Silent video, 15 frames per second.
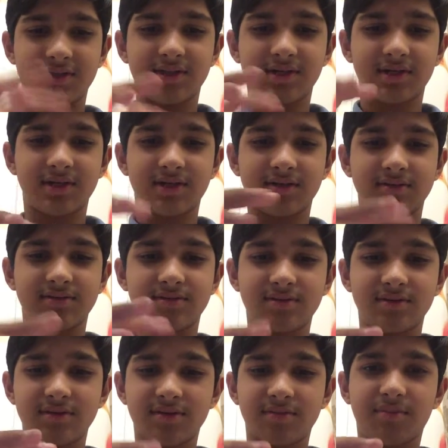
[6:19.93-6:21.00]
The
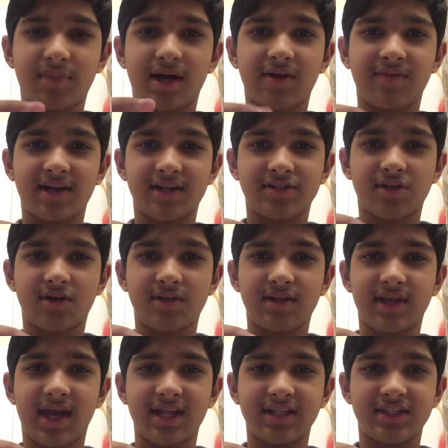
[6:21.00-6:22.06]
part where I solve
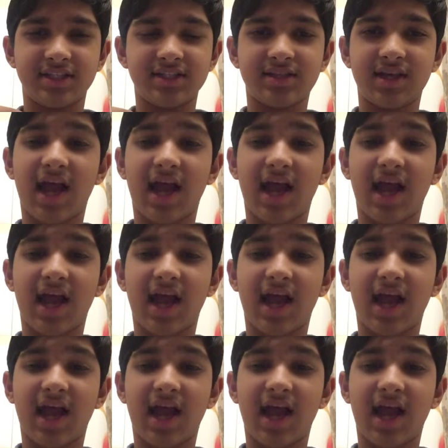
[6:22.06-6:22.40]
the edges.